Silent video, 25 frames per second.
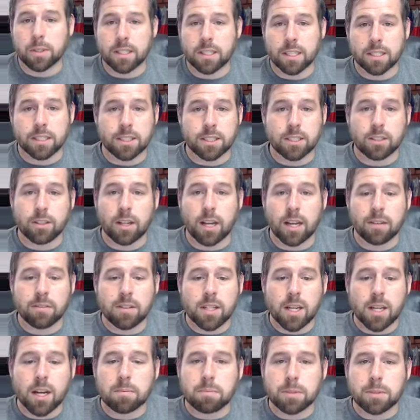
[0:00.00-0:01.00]
still have
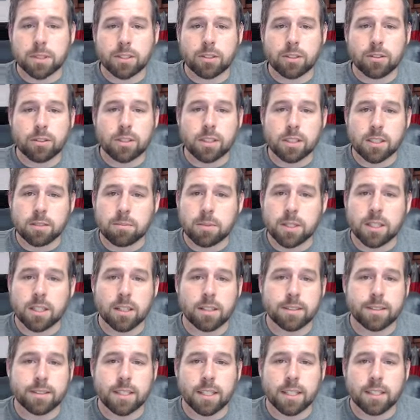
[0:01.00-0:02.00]
the opportunity
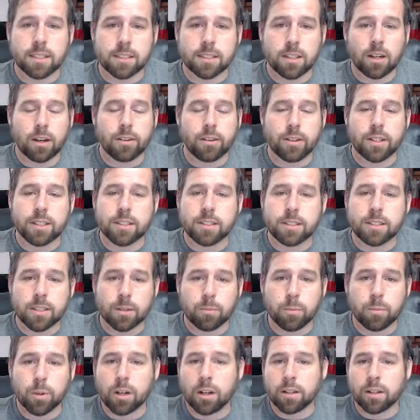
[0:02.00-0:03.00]
because they saw this
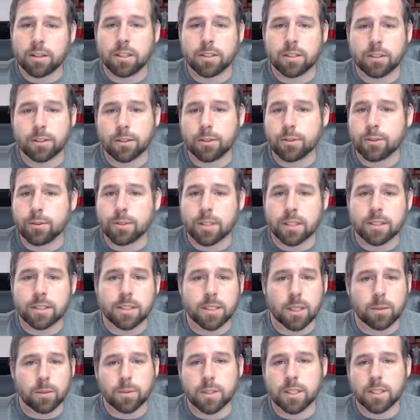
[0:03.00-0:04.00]
somewhere on the news, on
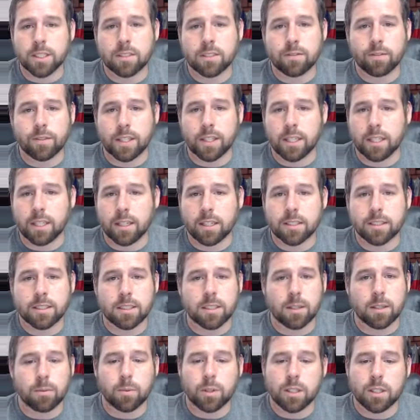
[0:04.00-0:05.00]
someone's feed, on
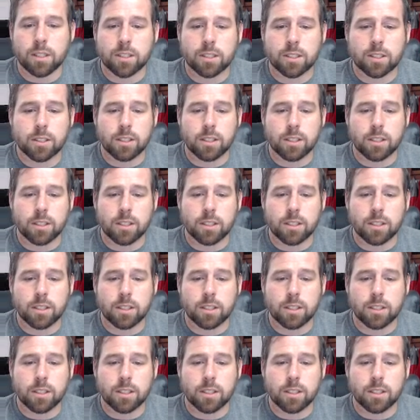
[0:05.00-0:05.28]
someone's